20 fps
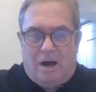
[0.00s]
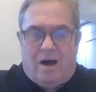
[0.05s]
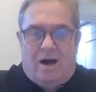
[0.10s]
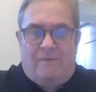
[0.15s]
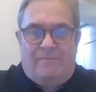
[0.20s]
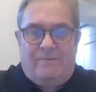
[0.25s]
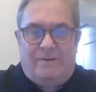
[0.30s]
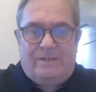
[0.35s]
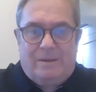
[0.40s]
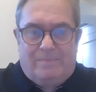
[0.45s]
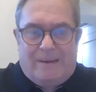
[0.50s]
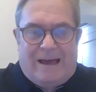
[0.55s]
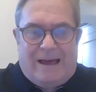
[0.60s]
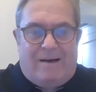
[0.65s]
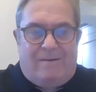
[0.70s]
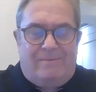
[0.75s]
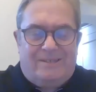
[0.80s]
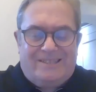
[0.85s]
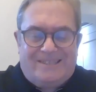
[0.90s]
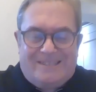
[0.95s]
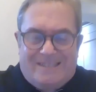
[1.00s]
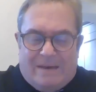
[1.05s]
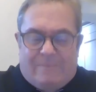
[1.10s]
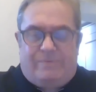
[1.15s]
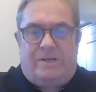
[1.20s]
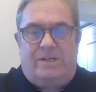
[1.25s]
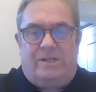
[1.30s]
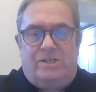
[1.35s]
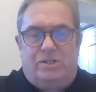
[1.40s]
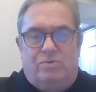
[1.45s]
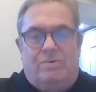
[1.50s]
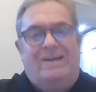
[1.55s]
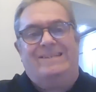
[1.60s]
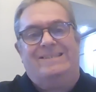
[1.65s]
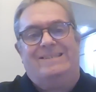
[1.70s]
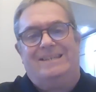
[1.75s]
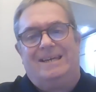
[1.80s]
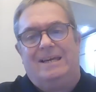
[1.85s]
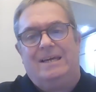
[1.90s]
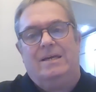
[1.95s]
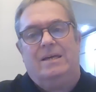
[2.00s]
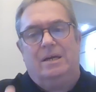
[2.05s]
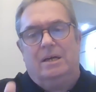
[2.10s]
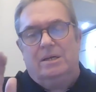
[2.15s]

I've hit about 7 in 20.